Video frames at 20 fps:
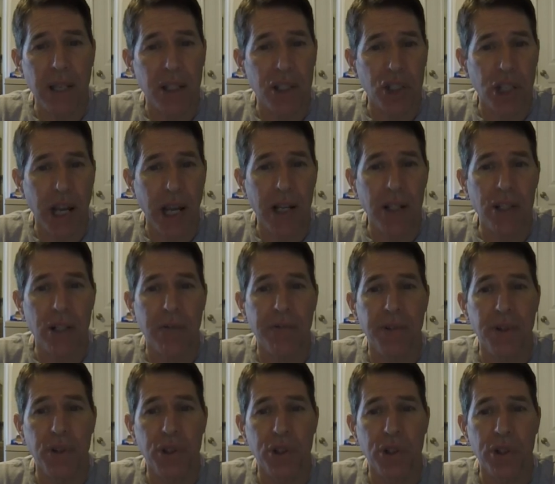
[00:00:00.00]
exchange of
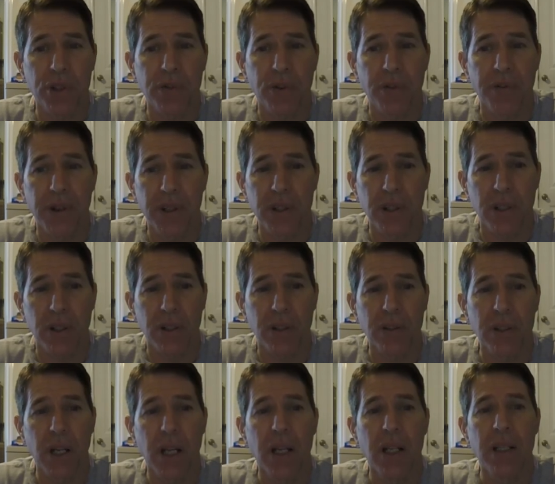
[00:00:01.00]
futures for
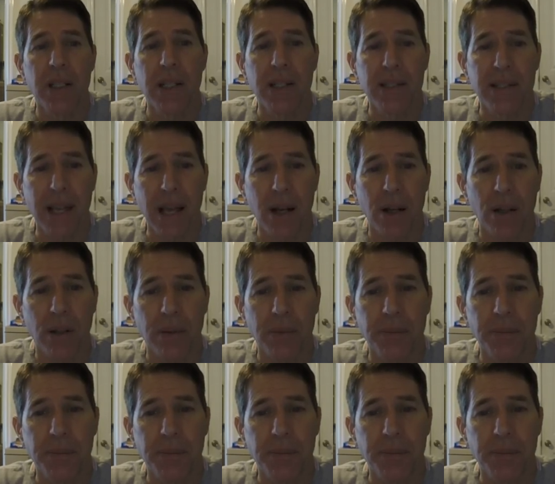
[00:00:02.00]
physicals, to settle.